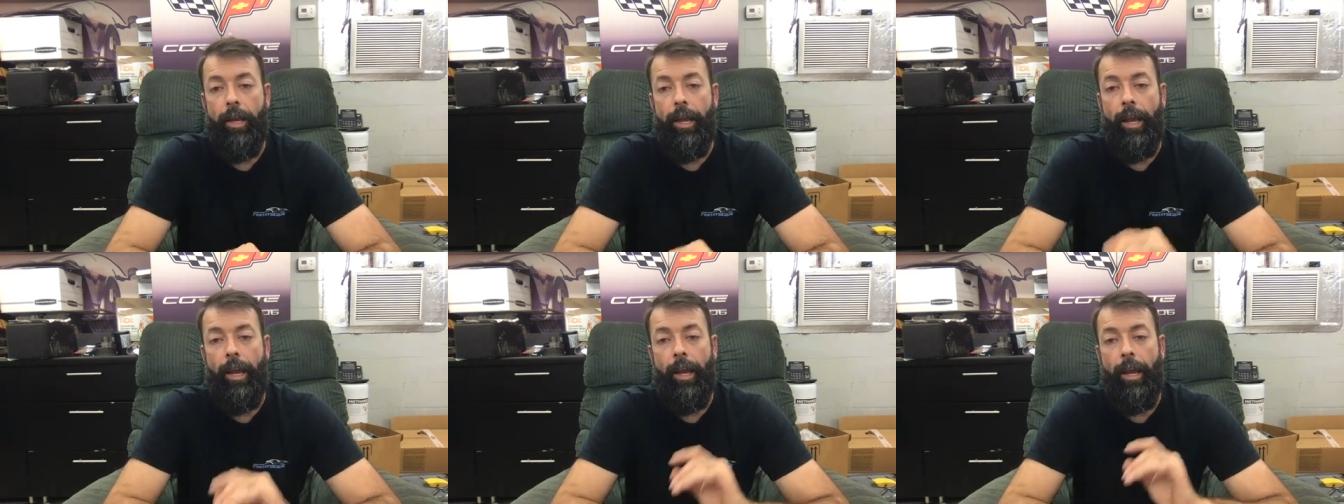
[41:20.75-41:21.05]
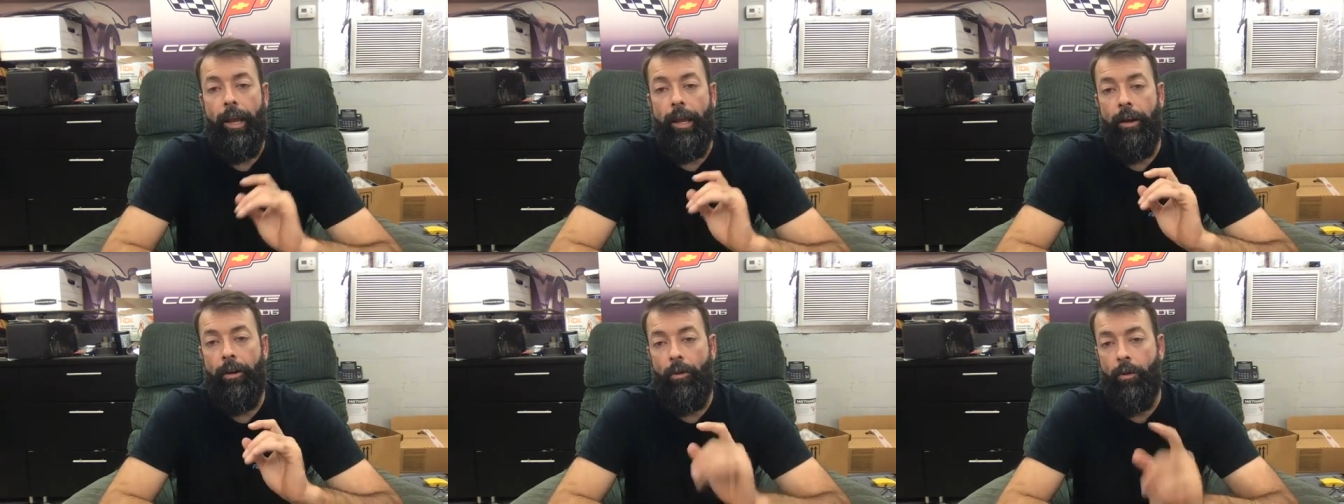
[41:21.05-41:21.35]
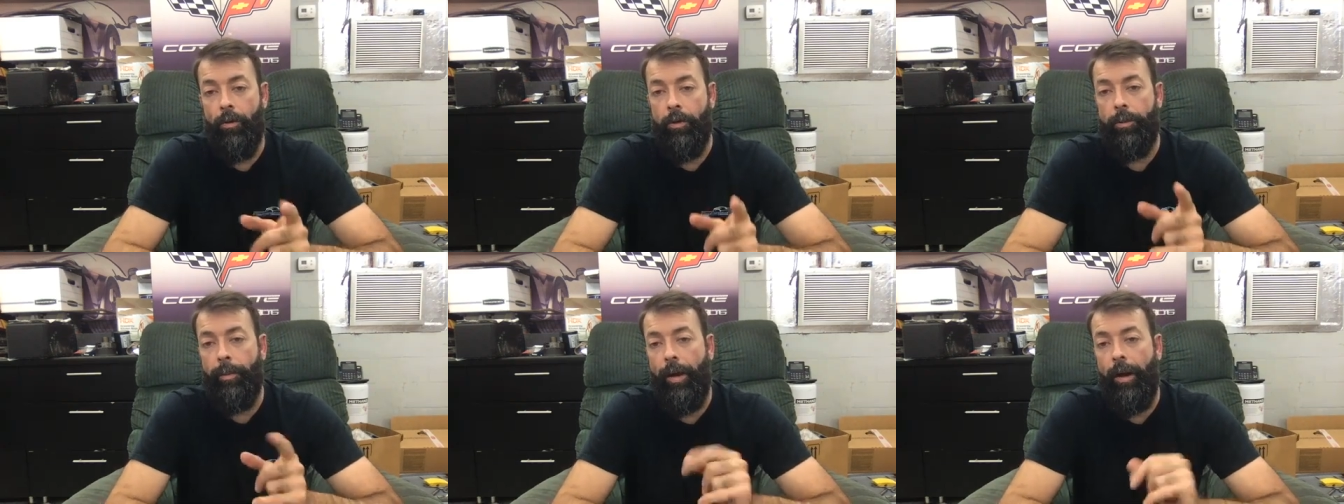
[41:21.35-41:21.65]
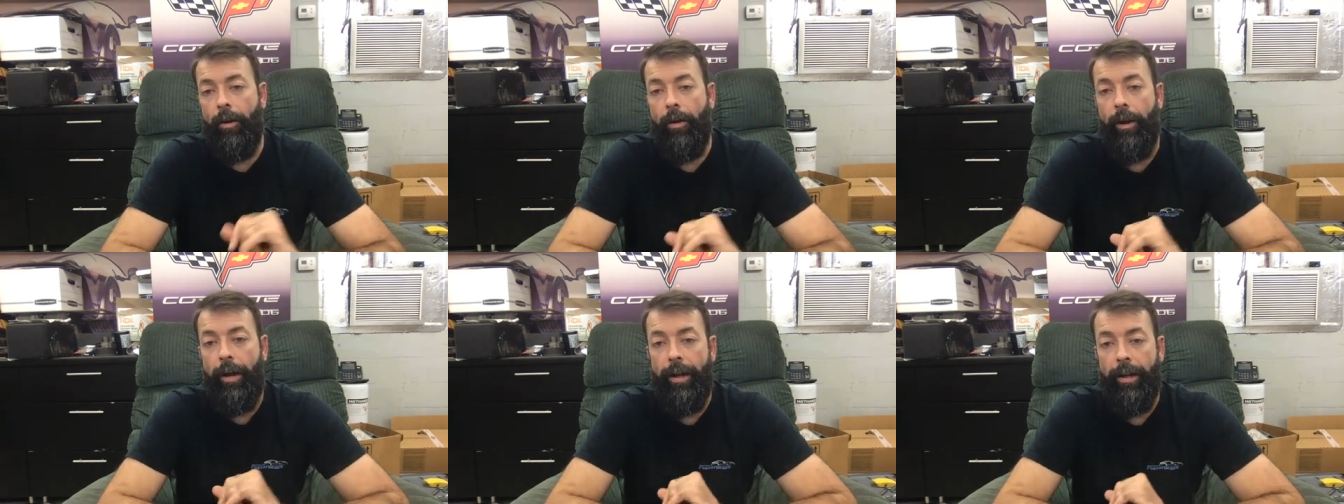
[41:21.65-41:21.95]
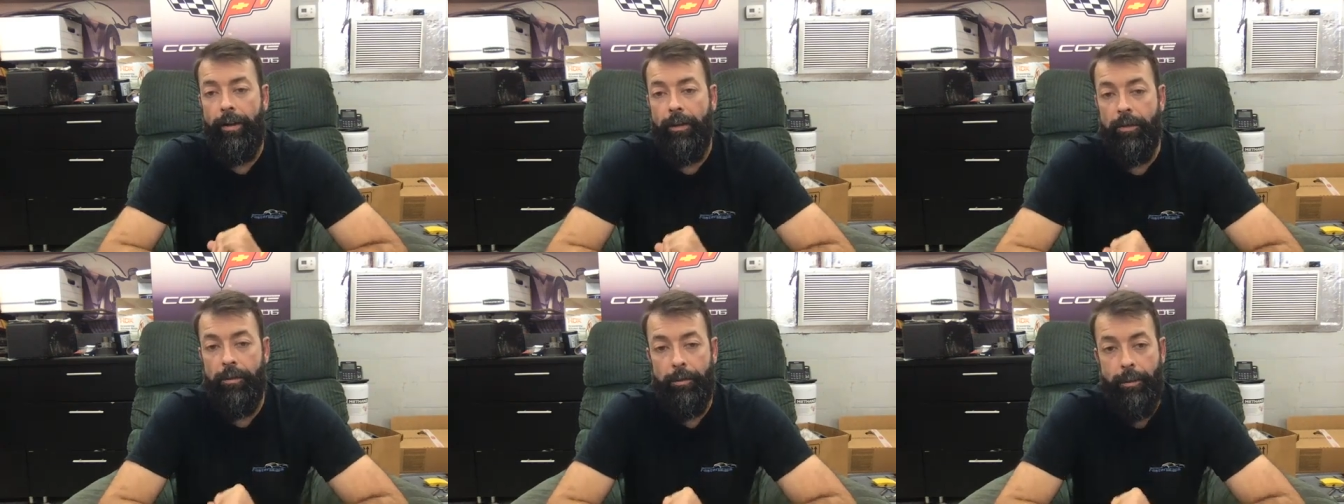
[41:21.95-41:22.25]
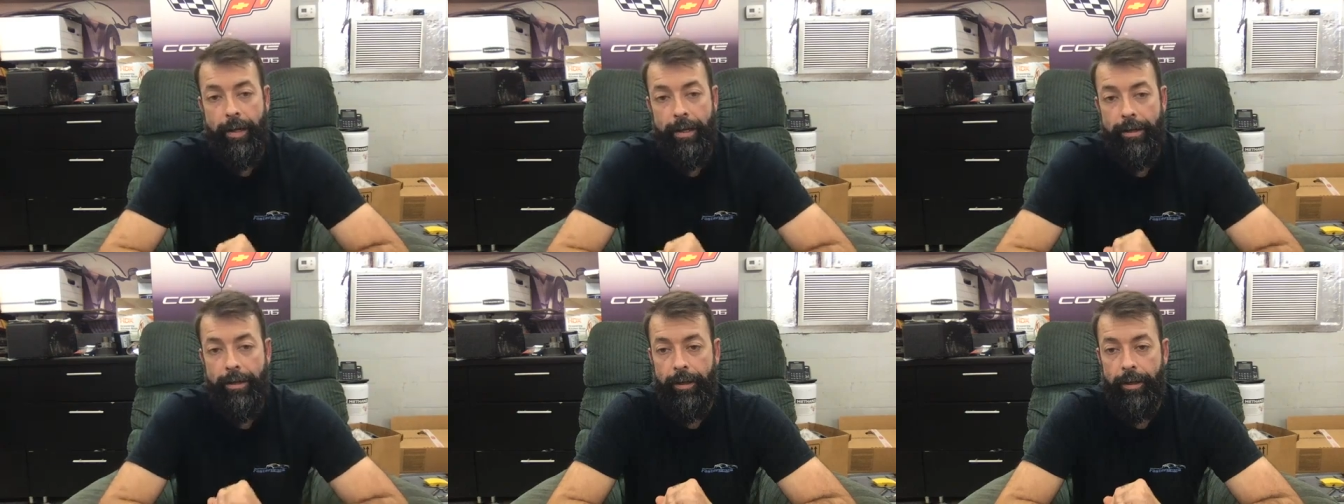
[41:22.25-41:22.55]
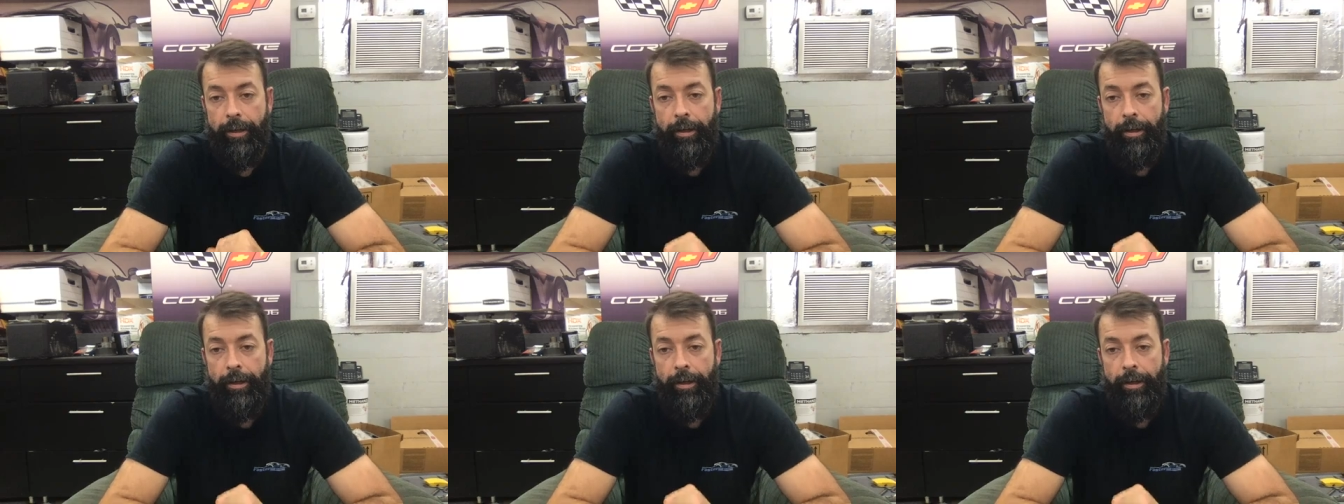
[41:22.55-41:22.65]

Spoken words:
and horsepower as speed.